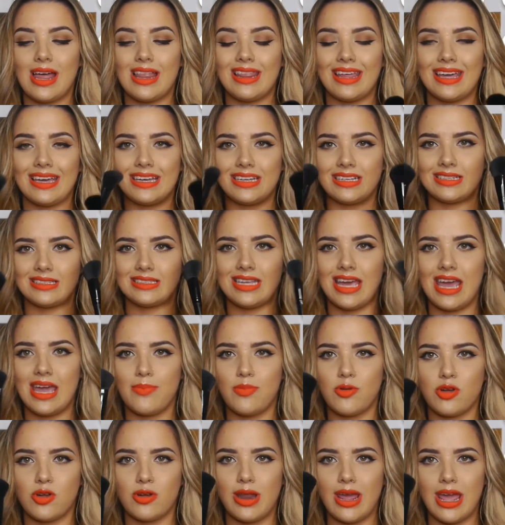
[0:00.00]
like a
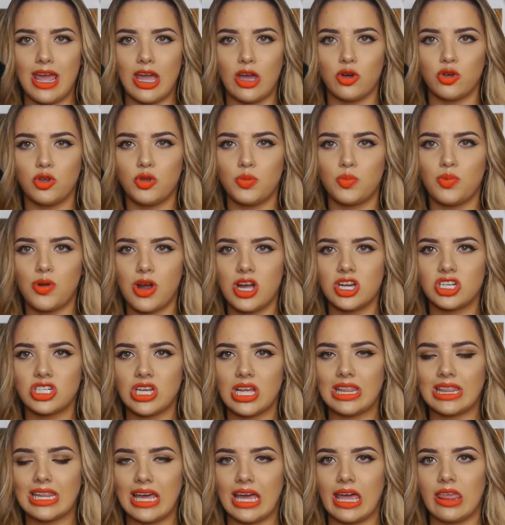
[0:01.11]
tapered angled
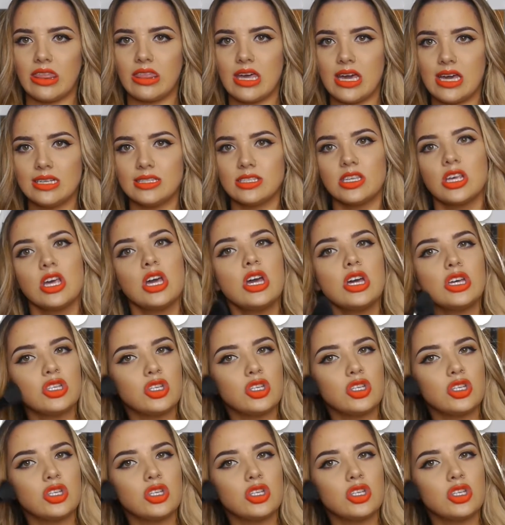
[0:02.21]
brush like this